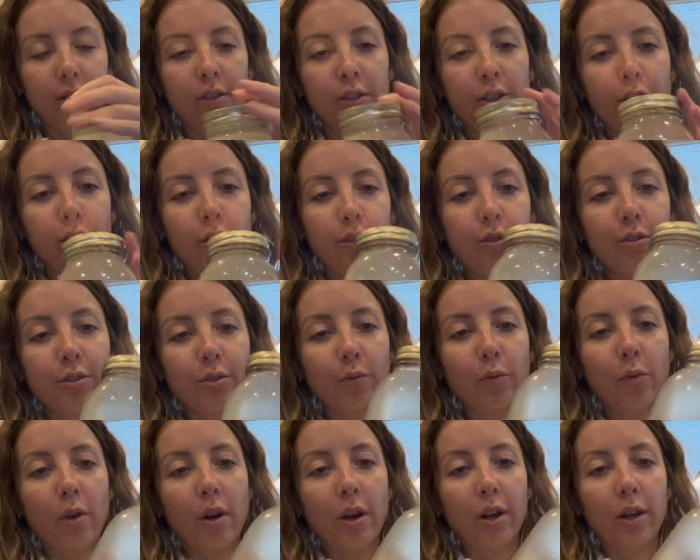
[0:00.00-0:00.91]
juice,
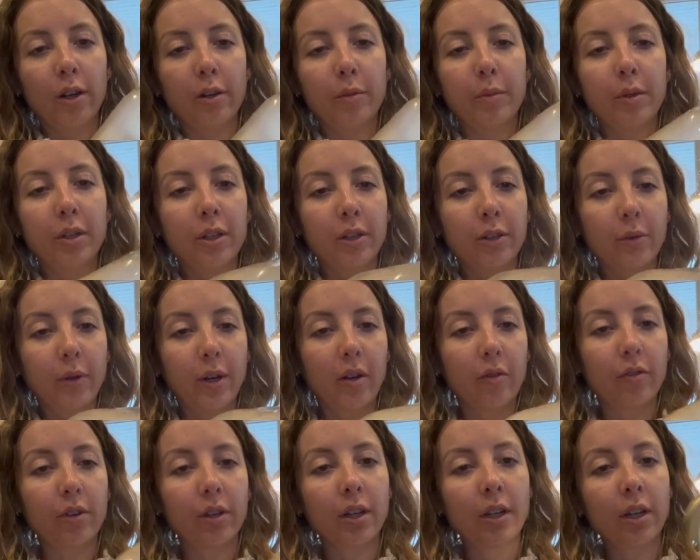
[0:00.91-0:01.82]
water, milk,
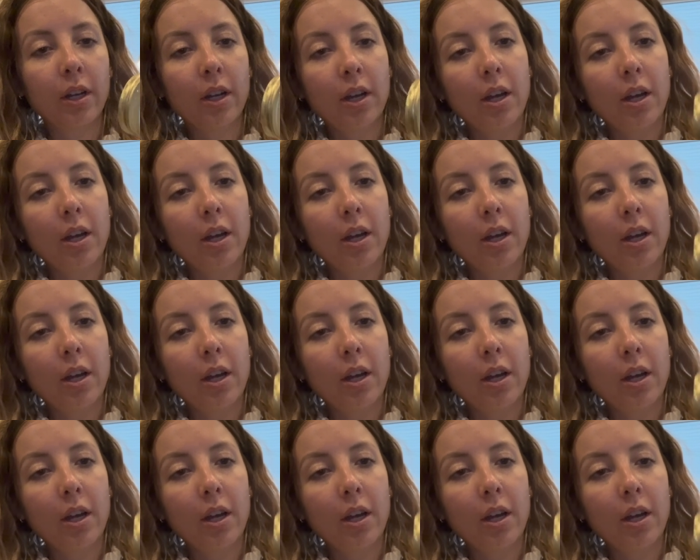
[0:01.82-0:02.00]
whatever,